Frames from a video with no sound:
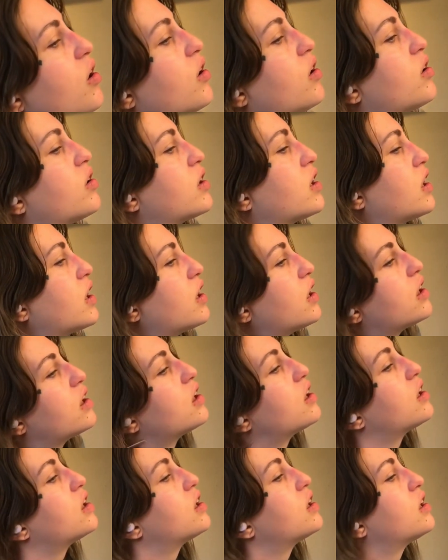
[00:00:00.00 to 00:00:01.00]
Okay.
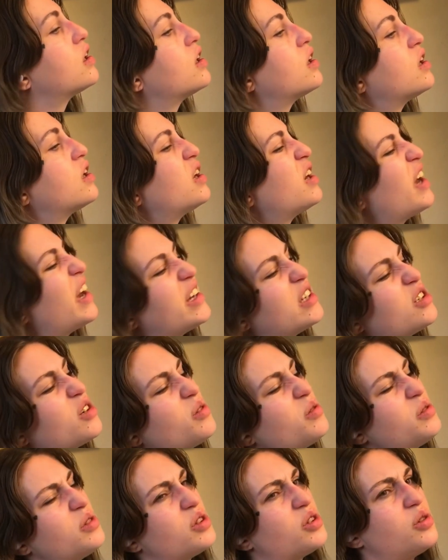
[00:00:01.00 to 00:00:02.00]
I
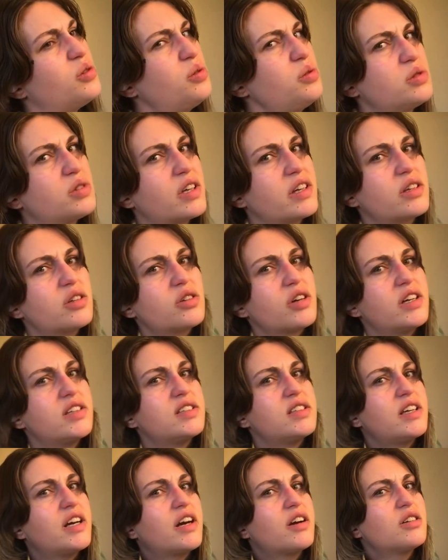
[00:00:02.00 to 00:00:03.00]
don't use like
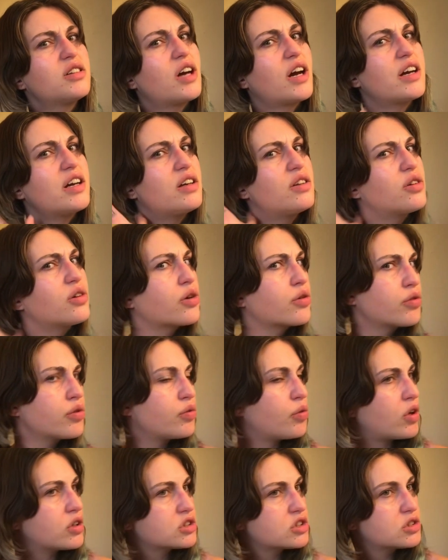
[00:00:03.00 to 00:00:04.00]
crazy hair dye either. If you
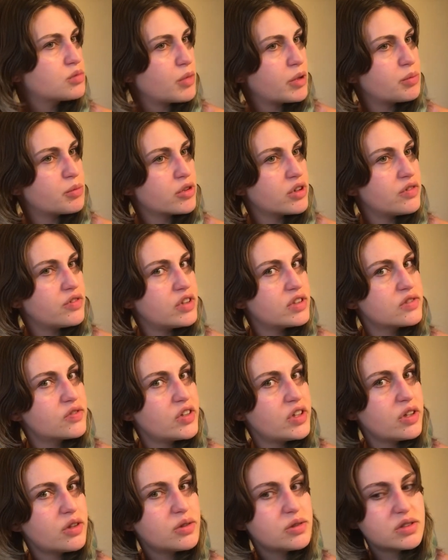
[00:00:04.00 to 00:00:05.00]
watched my previous
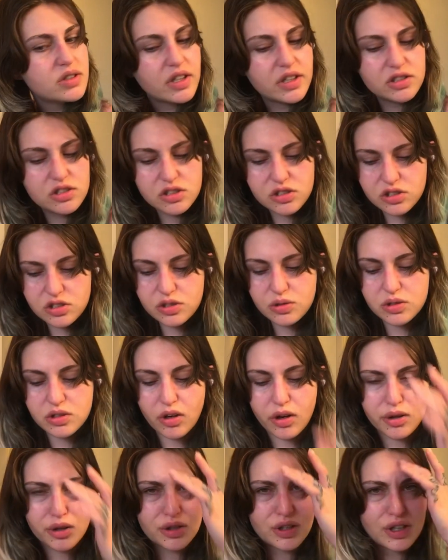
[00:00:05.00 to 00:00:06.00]
videos, I just use
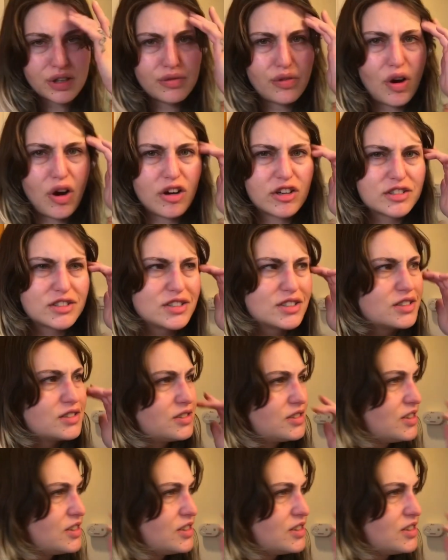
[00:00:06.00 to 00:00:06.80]
Arctic Fox.